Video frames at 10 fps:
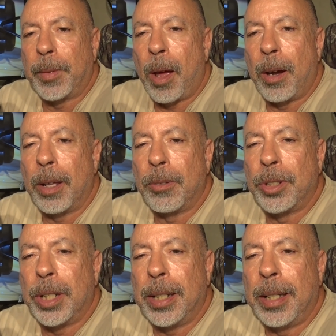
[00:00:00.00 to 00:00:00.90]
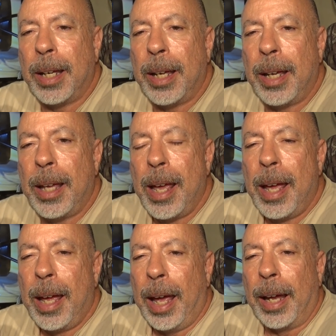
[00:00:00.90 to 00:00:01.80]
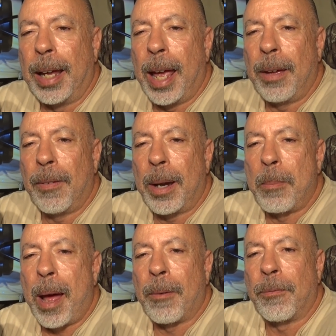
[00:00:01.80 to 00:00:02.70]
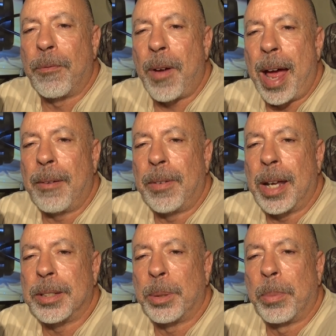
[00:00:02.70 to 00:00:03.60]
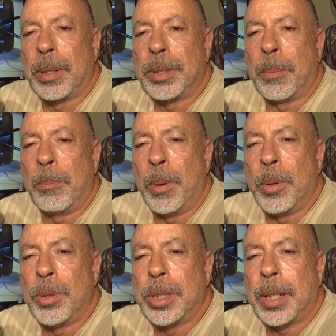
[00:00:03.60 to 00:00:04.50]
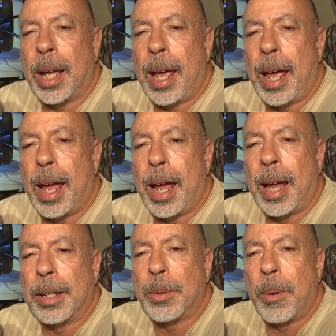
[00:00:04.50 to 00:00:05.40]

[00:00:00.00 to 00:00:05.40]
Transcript: Audio GD and gave it about 5 decibels of boost at